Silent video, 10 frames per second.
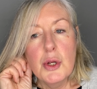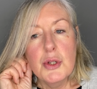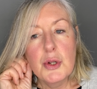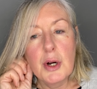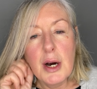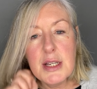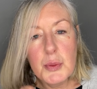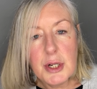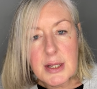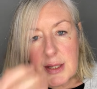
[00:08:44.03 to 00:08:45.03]
So, guys,
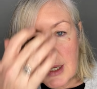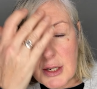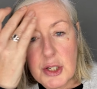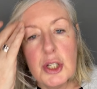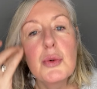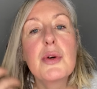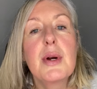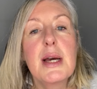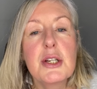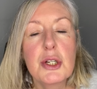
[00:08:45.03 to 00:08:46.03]
what I'll say to you in
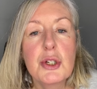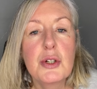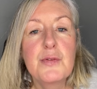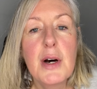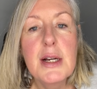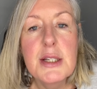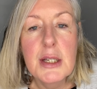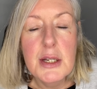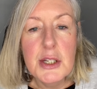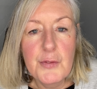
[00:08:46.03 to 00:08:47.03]
relation to finding
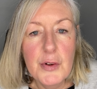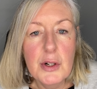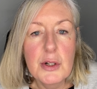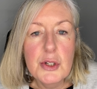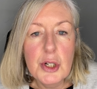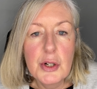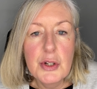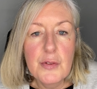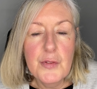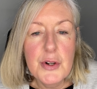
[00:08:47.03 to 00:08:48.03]
it difficult on
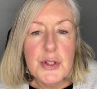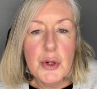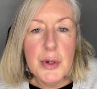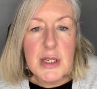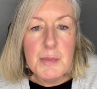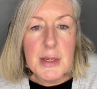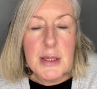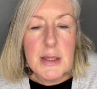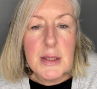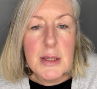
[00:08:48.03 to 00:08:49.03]
your first
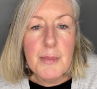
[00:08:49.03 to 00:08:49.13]
Christmas,